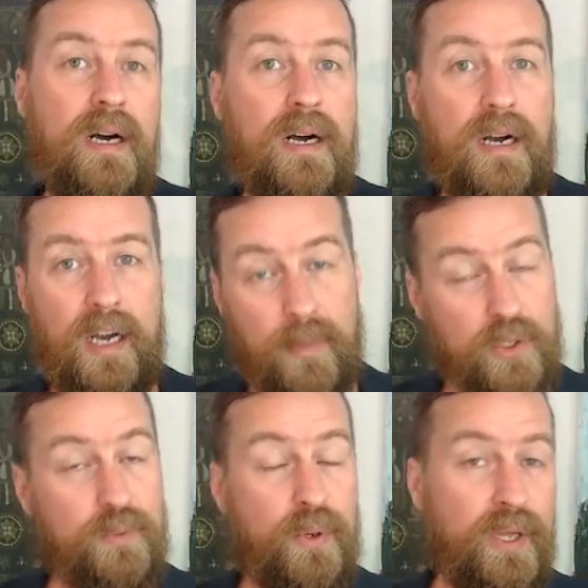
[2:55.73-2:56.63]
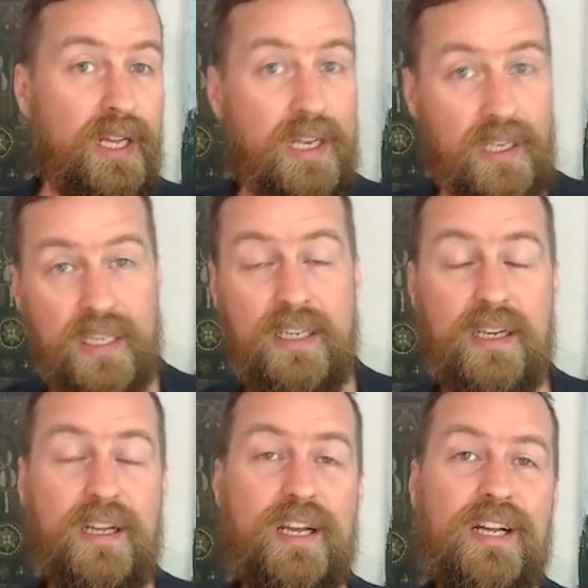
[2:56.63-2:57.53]
I'm also putting a link
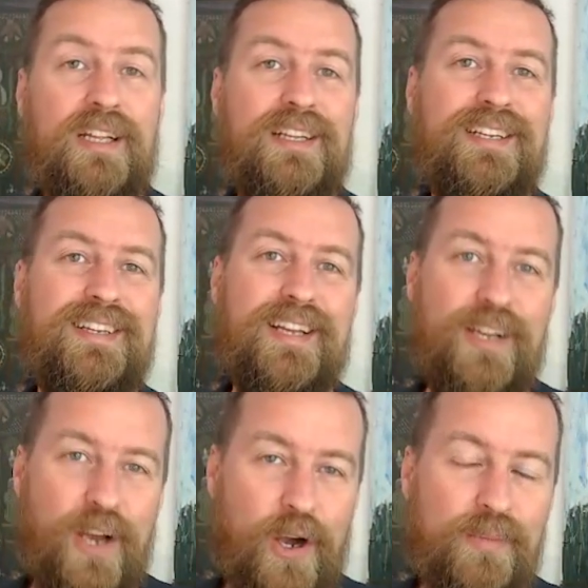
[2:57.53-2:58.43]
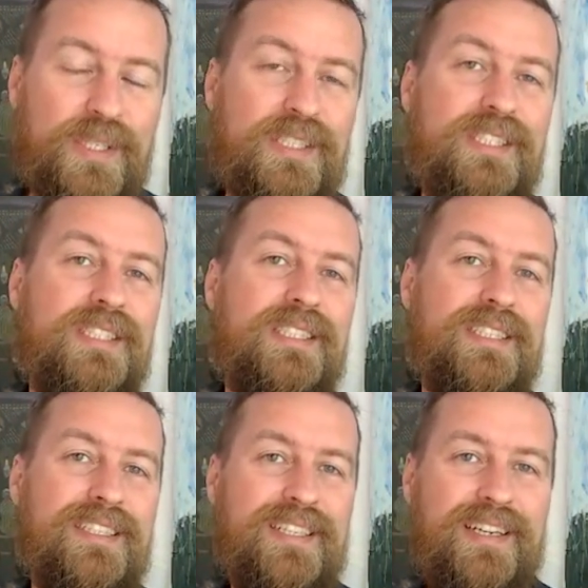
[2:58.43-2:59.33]
in the comments
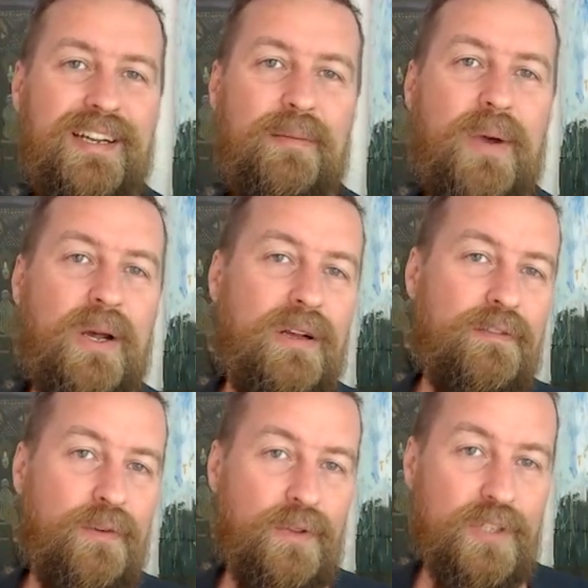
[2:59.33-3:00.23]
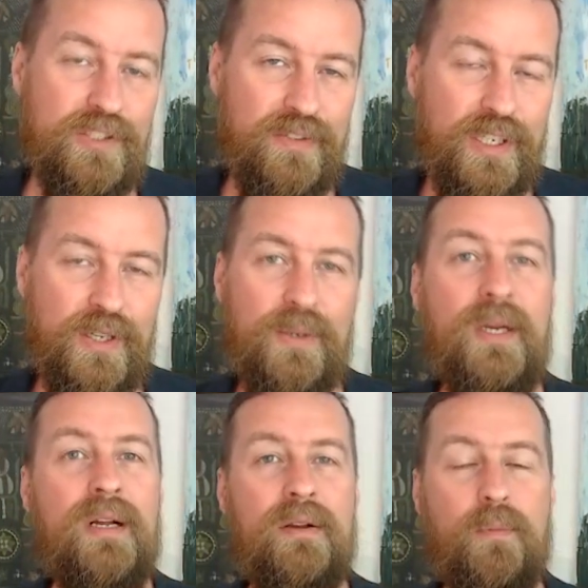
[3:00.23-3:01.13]
for this video
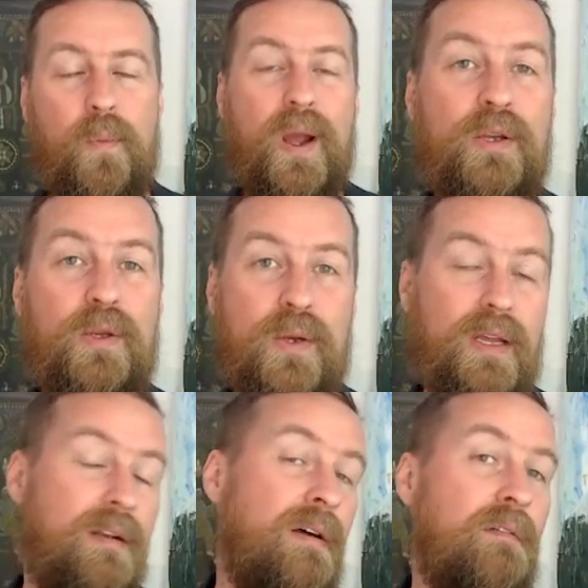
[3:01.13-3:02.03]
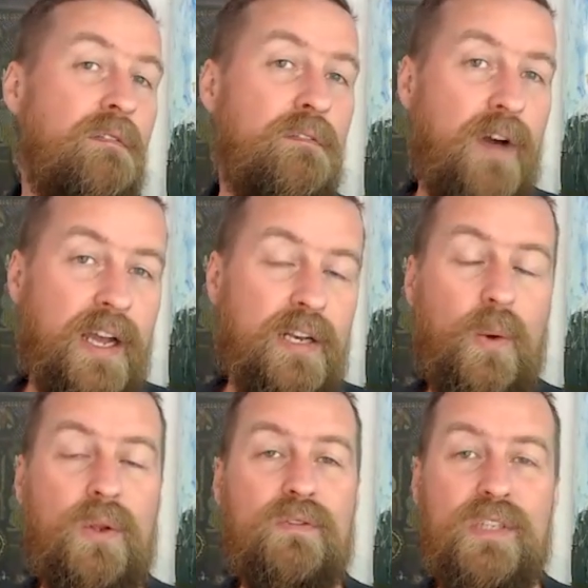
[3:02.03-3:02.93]
where can find
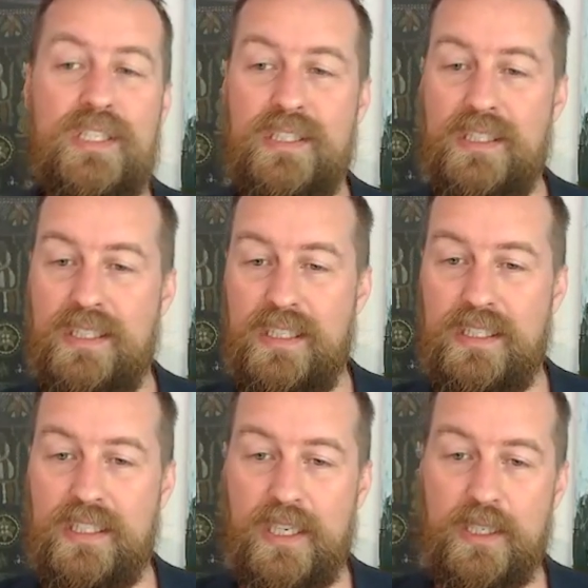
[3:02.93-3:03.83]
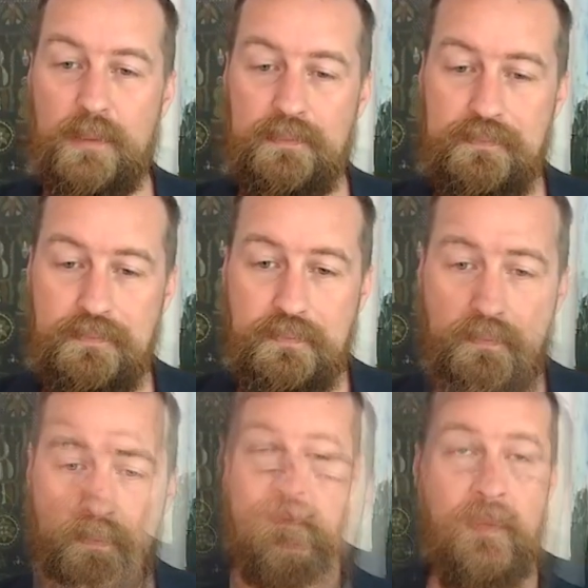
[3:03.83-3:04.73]
all of these in details.
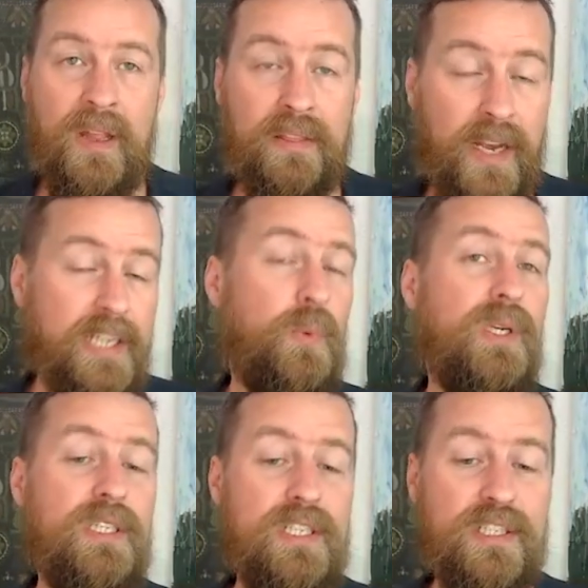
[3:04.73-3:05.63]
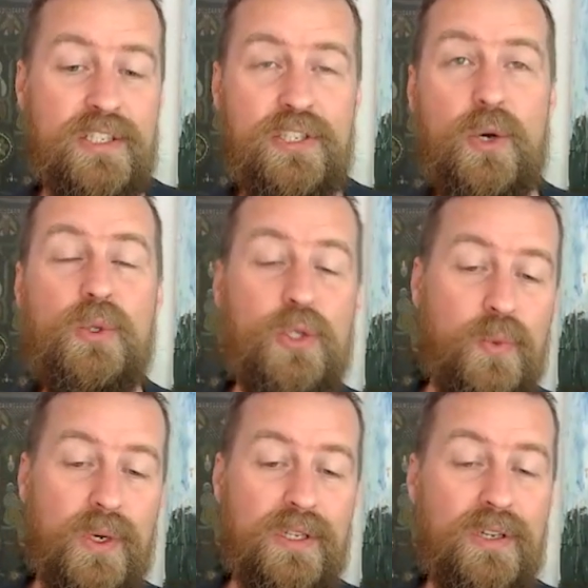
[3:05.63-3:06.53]
The next one is the social
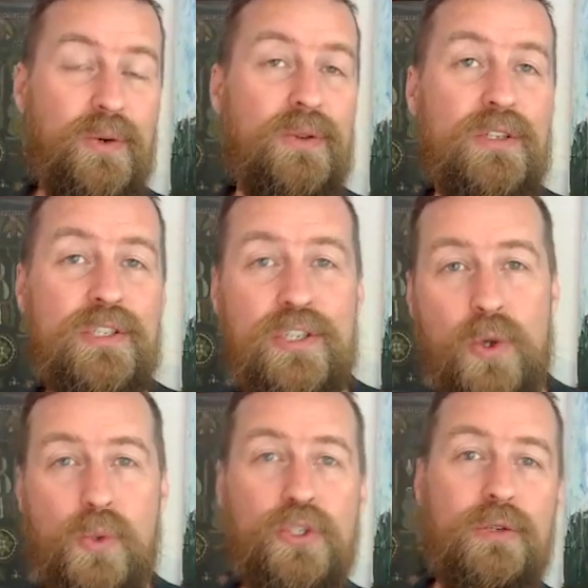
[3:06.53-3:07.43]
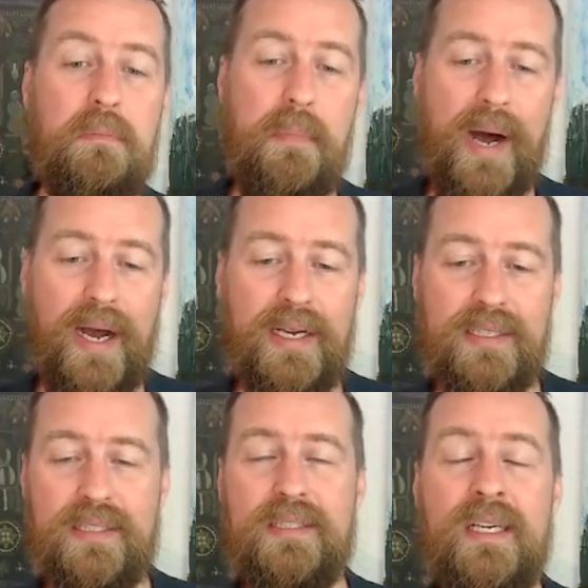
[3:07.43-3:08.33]
one, or the social
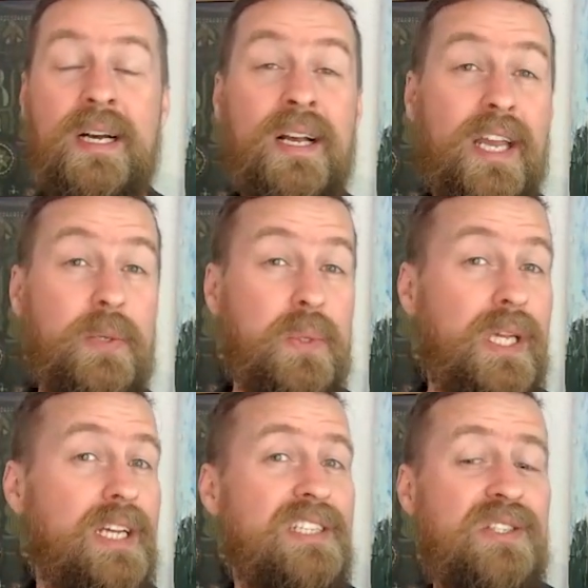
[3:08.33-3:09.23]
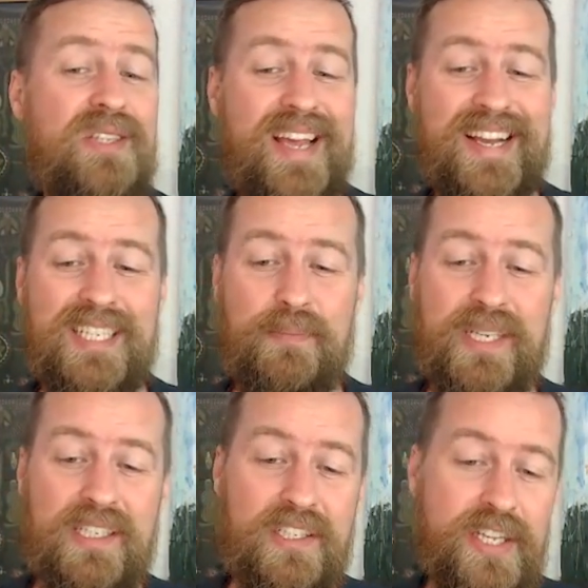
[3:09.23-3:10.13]
biases. It relates to the
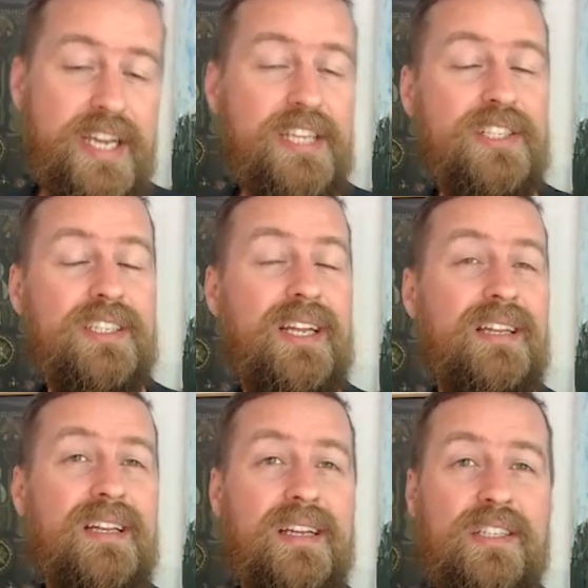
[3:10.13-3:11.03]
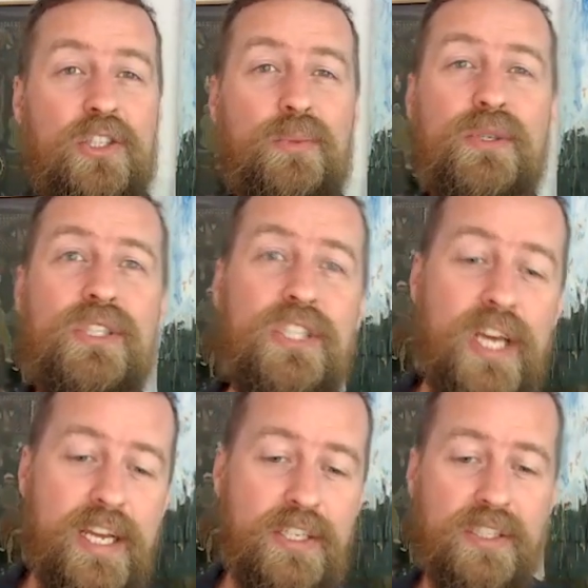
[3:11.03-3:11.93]
expectation and the
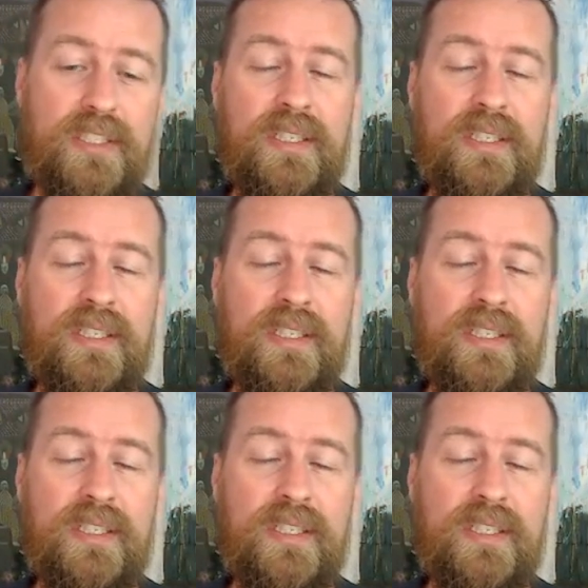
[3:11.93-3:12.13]
interpretation